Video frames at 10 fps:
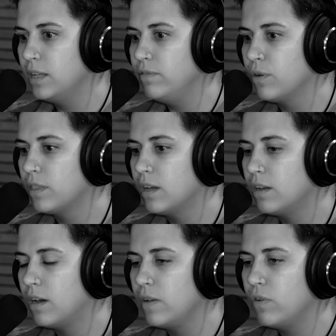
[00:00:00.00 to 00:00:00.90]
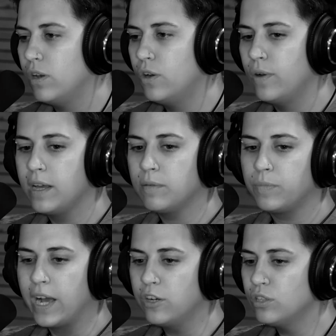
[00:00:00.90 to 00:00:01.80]
living with it, not even knowing.
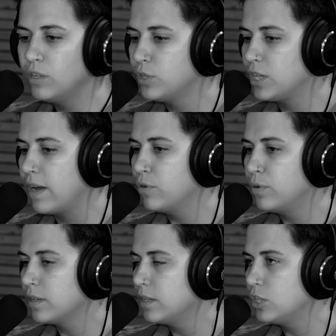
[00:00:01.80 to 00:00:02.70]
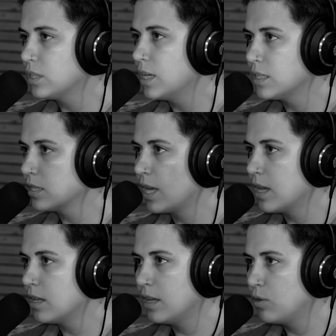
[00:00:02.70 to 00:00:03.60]
I just like wish everyone could just get a
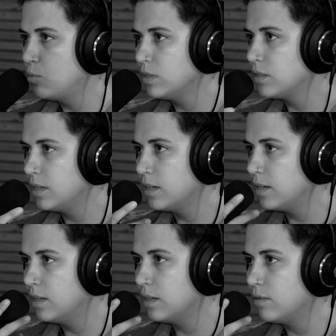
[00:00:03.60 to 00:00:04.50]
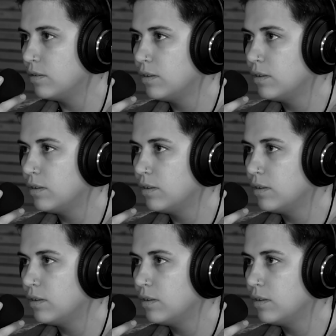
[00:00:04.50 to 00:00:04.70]
scan like once a year, you know?